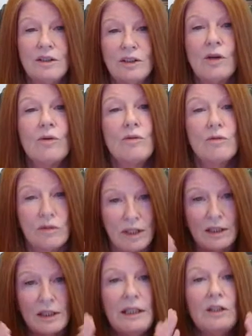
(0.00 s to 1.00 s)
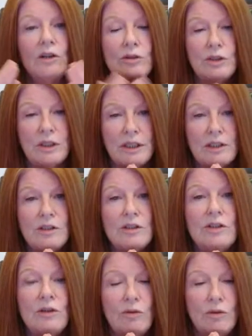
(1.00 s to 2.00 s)
So then he goes
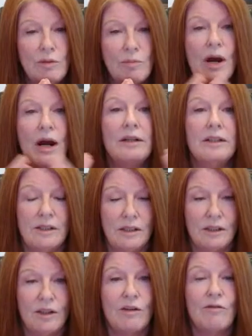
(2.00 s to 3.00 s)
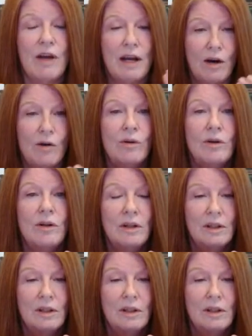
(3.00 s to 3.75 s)
into the practice of how